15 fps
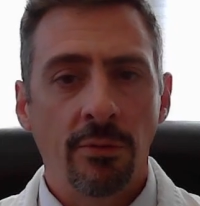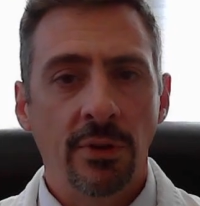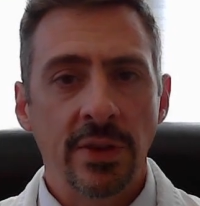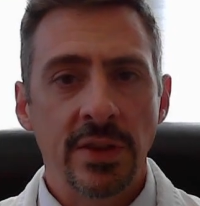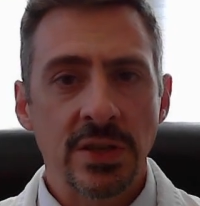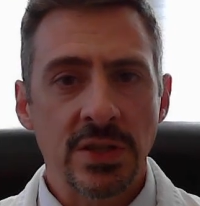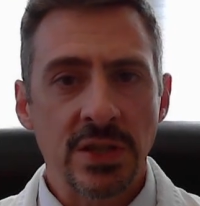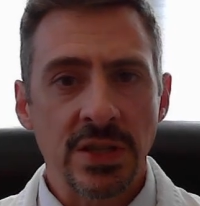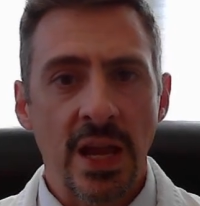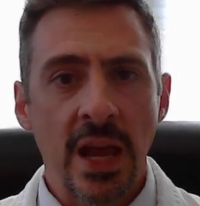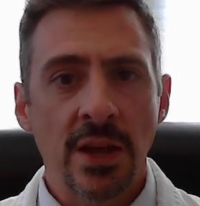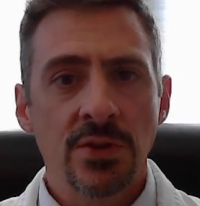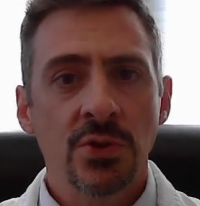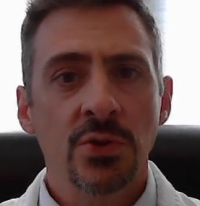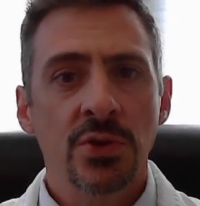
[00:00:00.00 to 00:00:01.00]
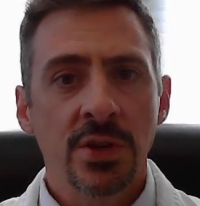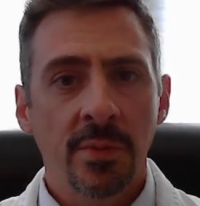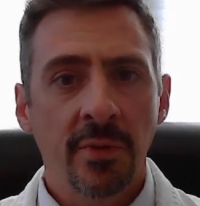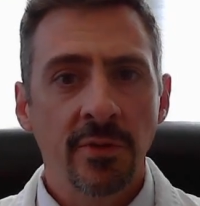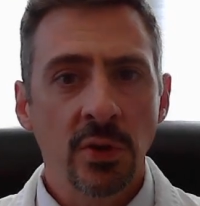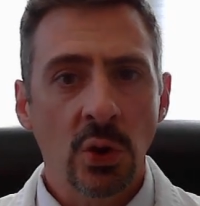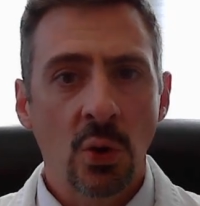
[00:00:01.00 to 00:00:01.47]
of your questions on
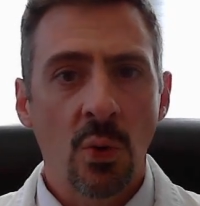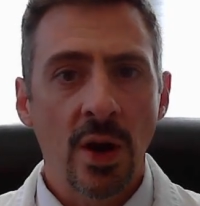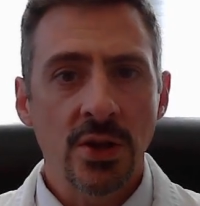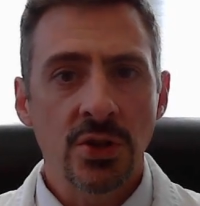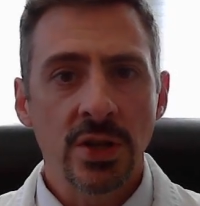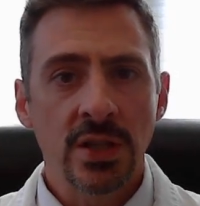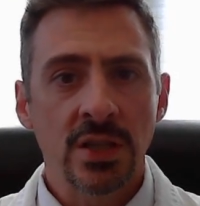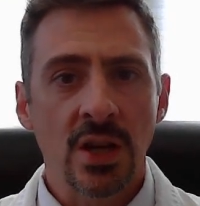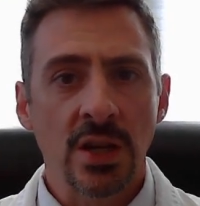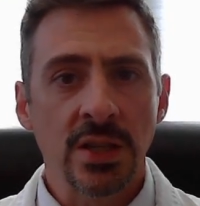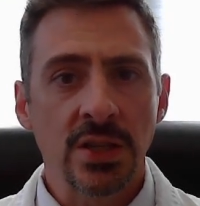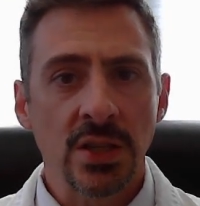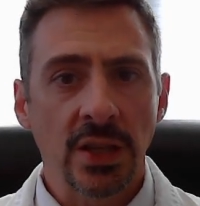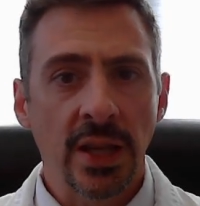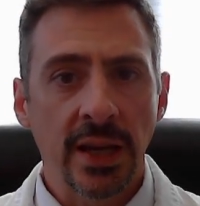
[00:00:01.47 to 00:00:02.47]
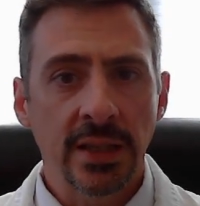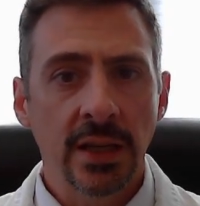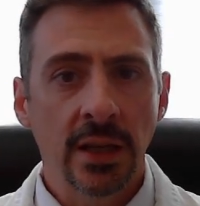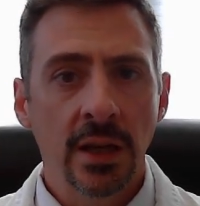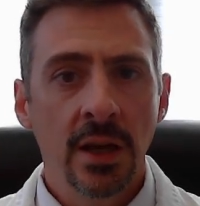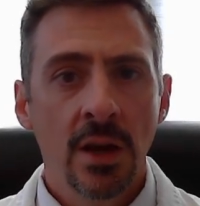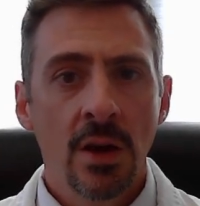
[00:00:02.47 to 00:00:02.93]
selecting the right
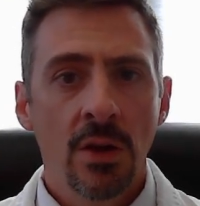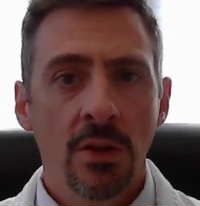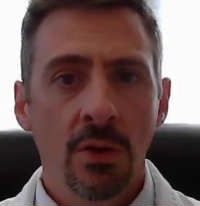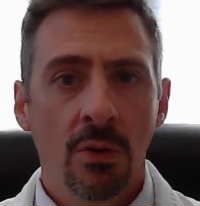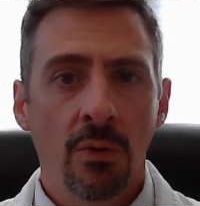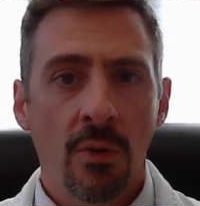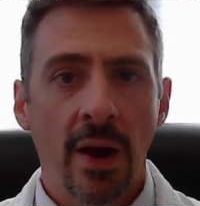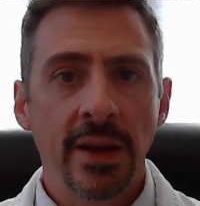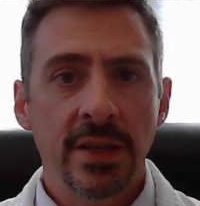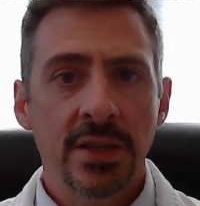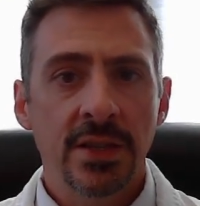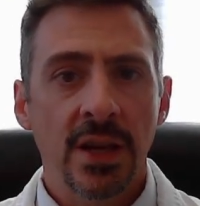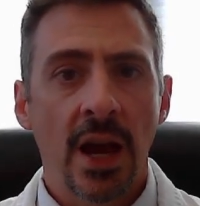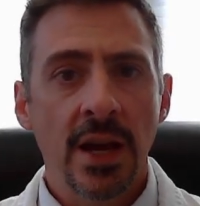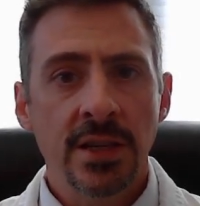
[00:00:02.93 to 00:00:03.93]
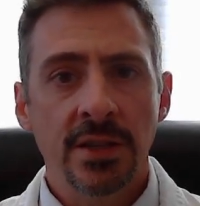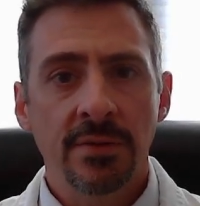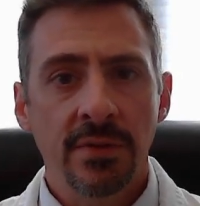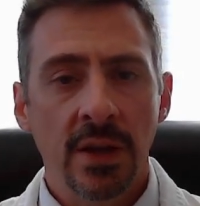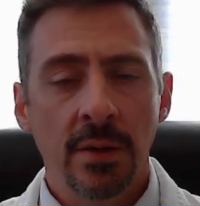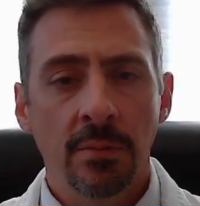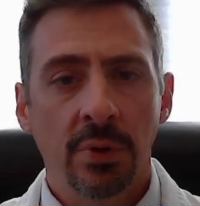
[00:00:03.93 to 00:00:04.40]
size of implant to achieve
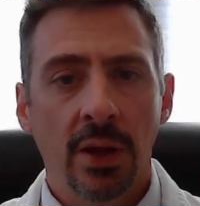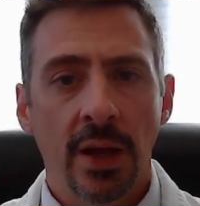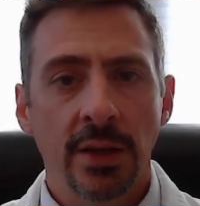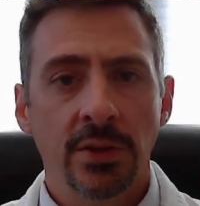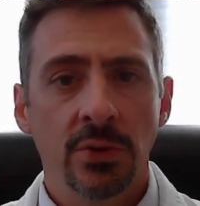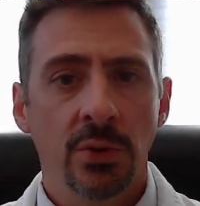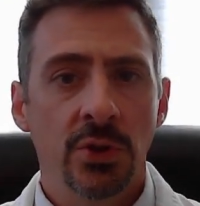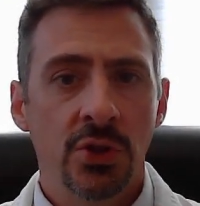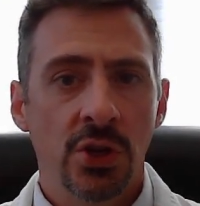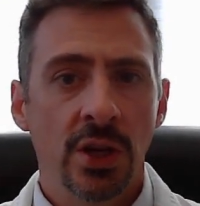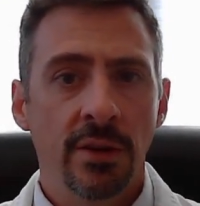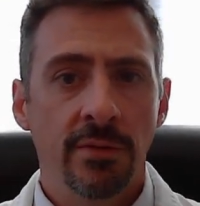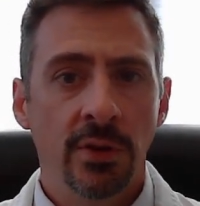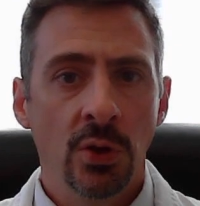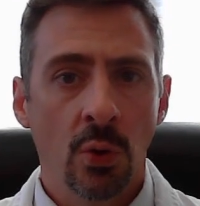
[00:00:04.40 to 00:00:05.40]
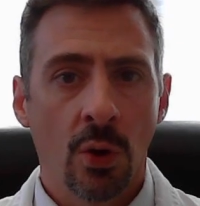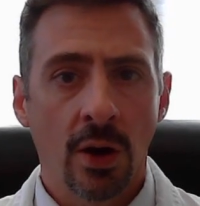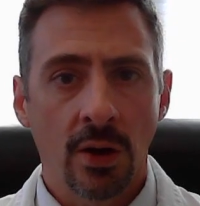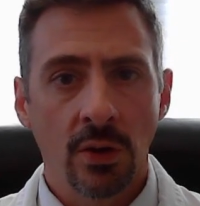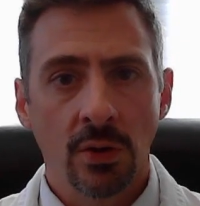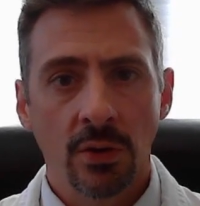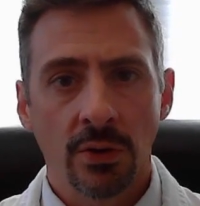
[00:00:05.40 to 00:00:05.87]
your goals.
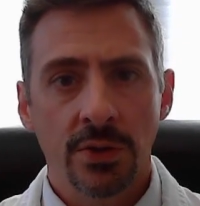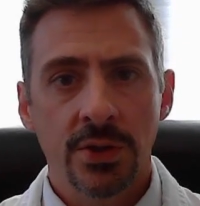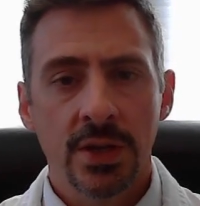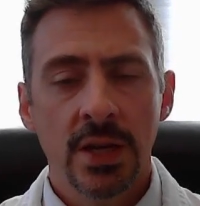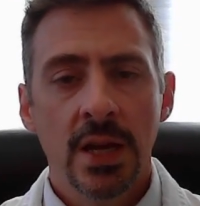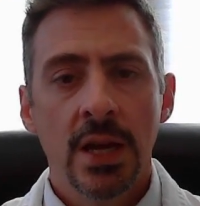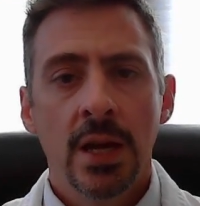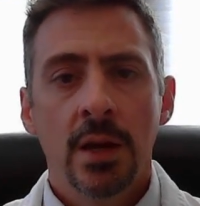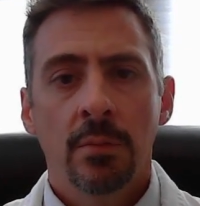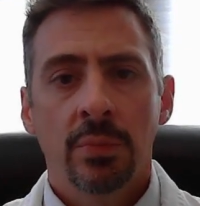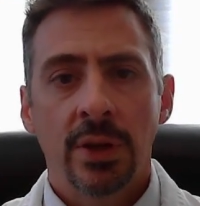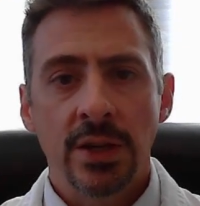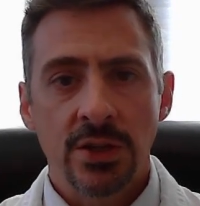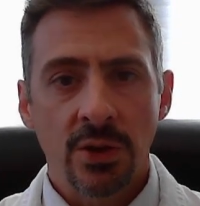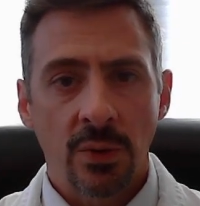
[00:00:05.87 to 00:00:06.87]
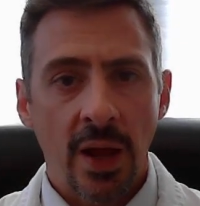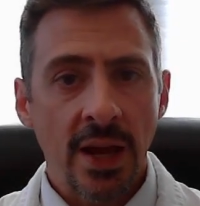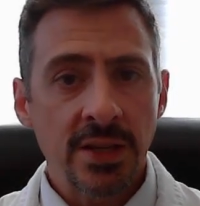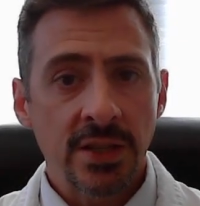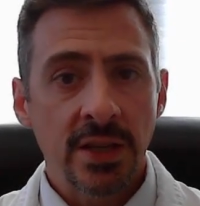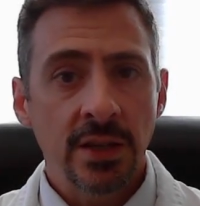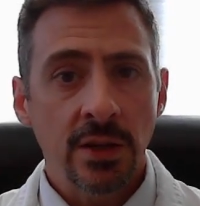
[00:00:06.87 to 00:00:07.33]
Please don't hesitate to contact us.
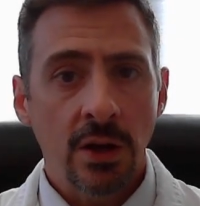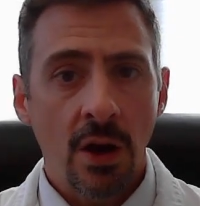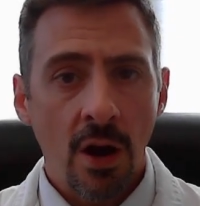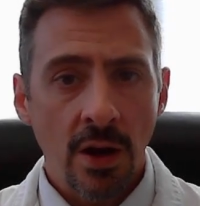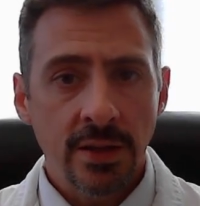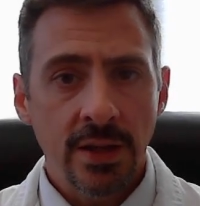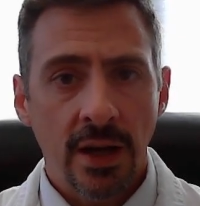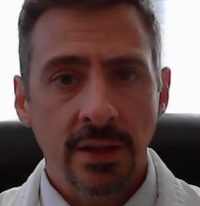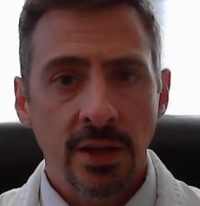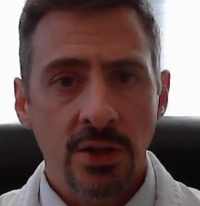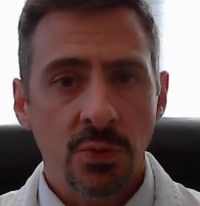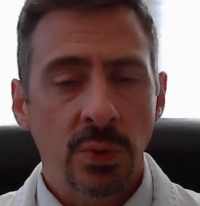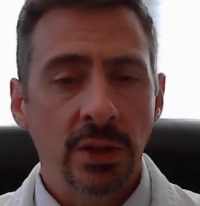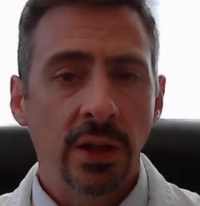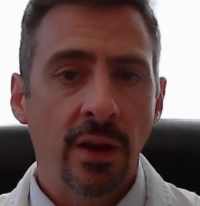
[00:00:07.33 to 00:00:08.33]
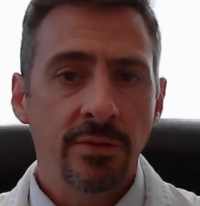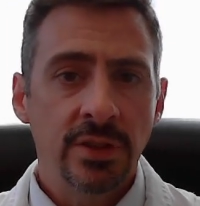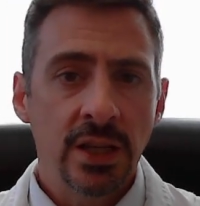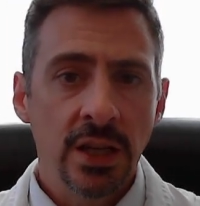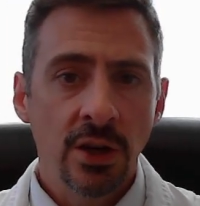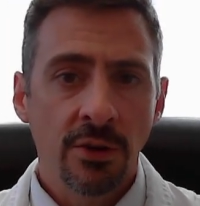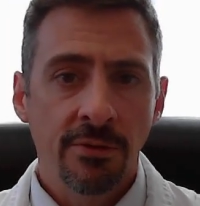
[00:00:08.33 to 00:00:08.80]
We'd love to hear from you. Our
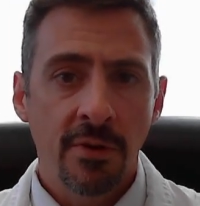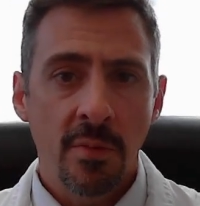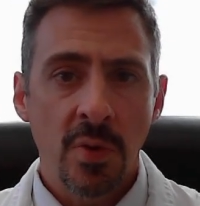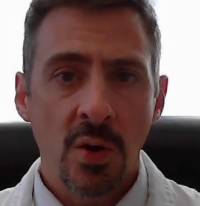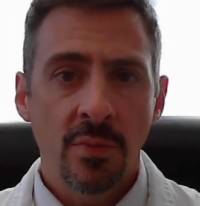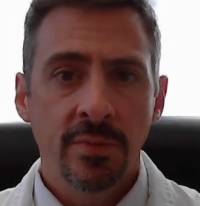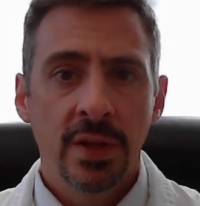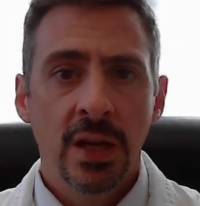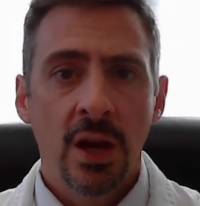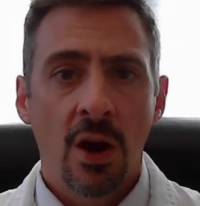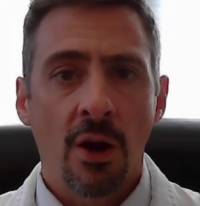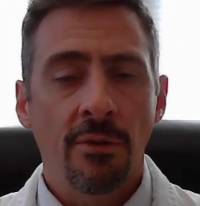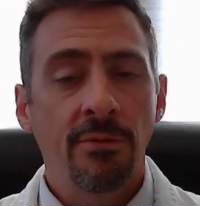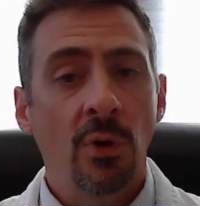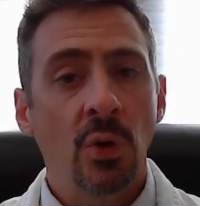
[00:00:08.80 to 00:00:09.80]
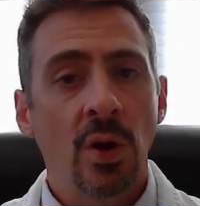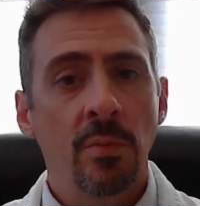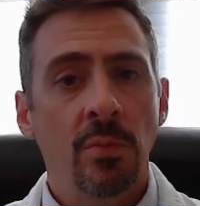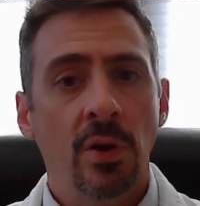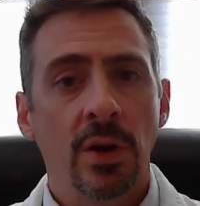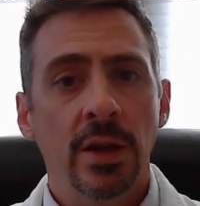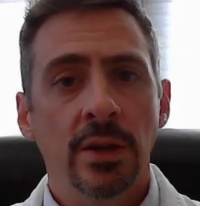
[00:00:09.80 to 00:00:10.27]
phone number is
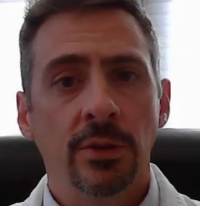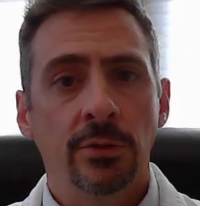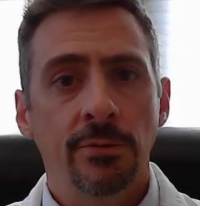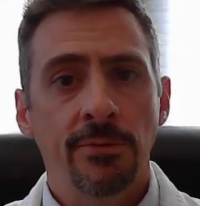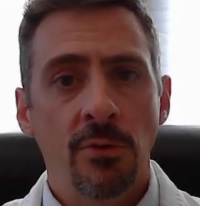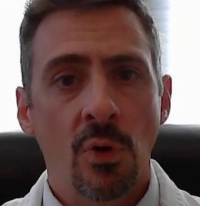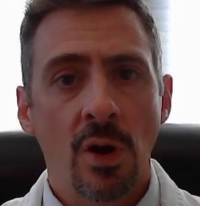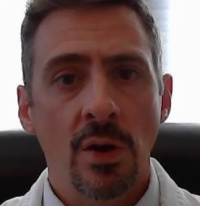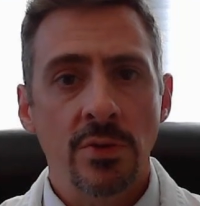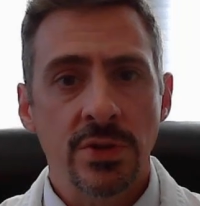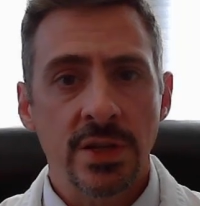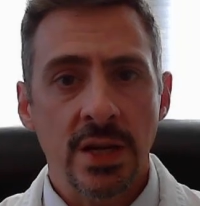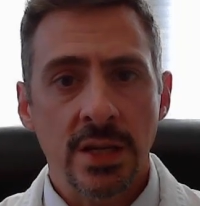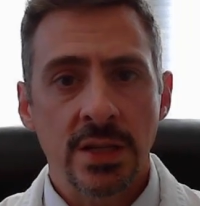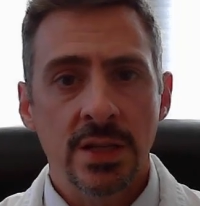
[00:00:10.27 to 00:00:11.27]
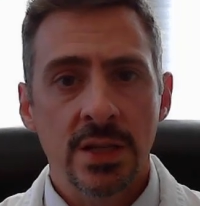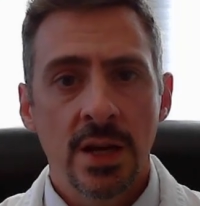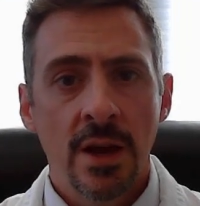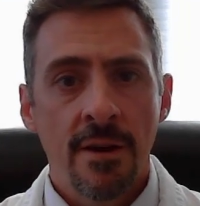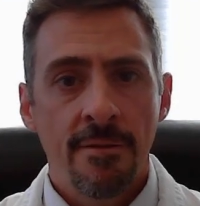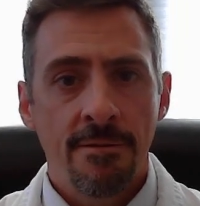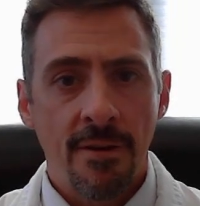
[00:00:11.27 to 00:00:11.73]

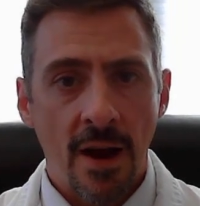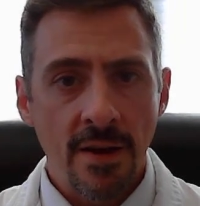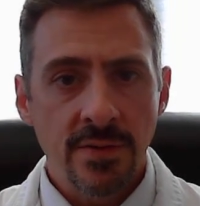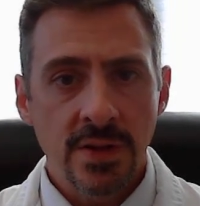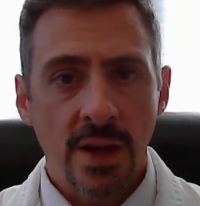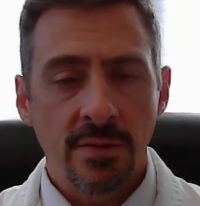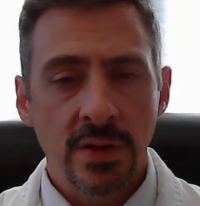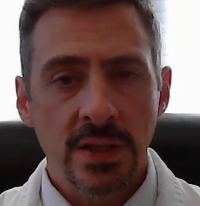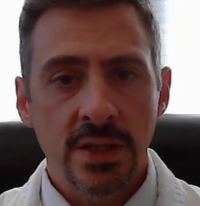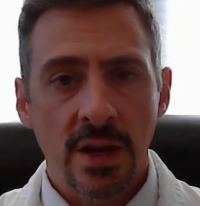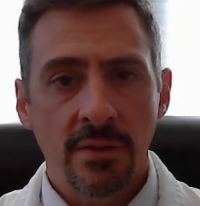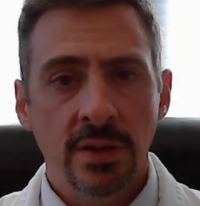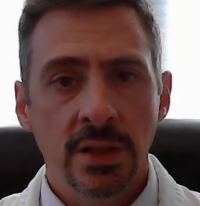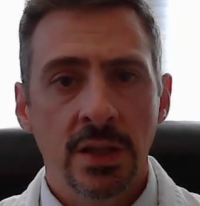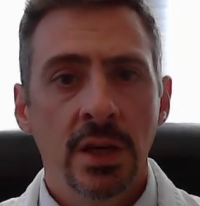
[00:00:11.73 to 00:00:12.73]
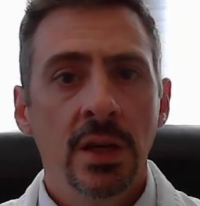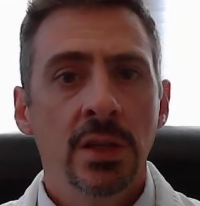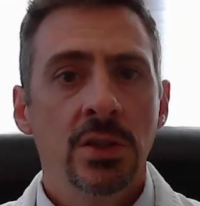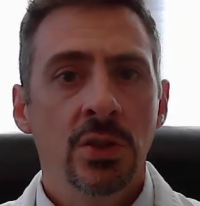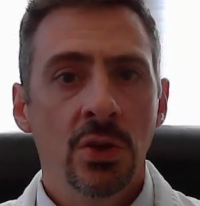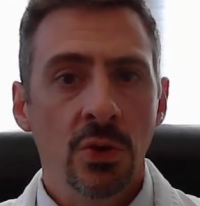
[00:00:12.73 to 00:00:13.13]
406-577-2346.